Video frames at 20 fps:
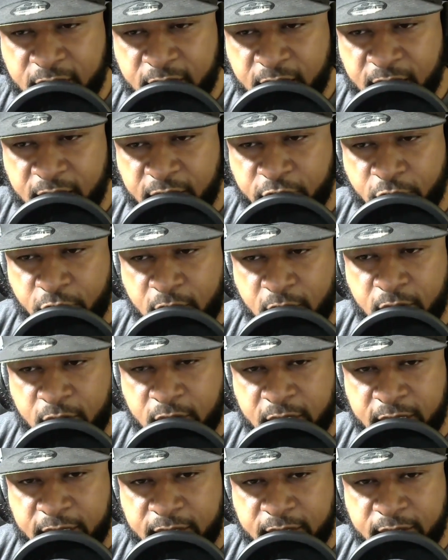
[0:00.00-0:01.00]
And
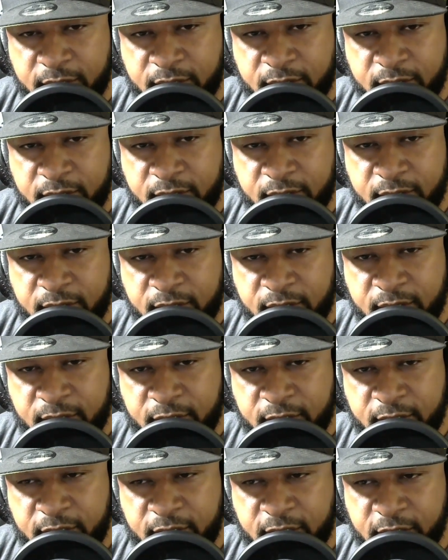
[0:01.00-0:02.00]
Crawley
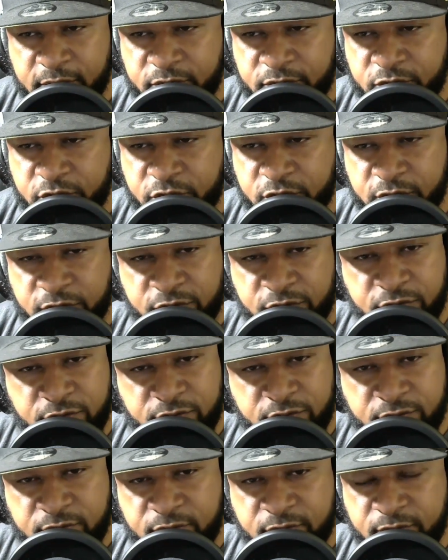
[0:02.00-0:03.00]
is
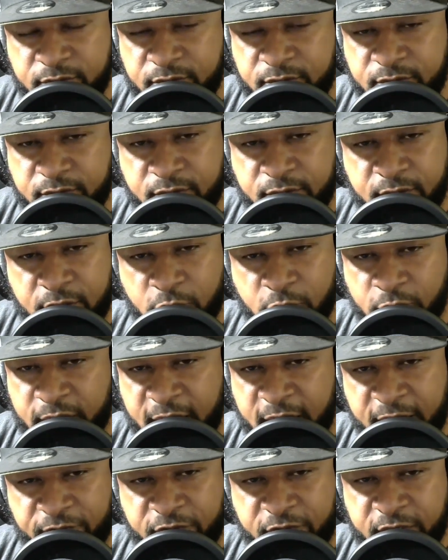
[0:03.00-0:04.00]
just no
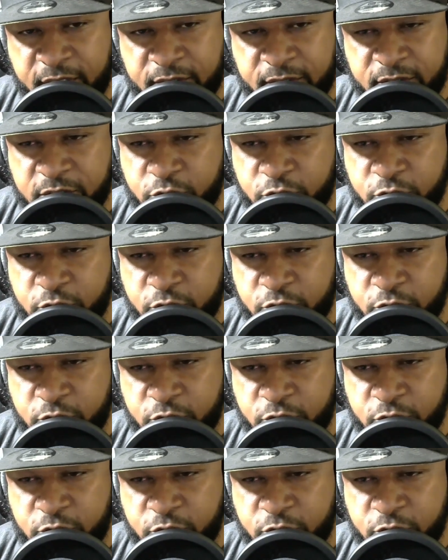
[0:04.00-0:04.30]
confidence.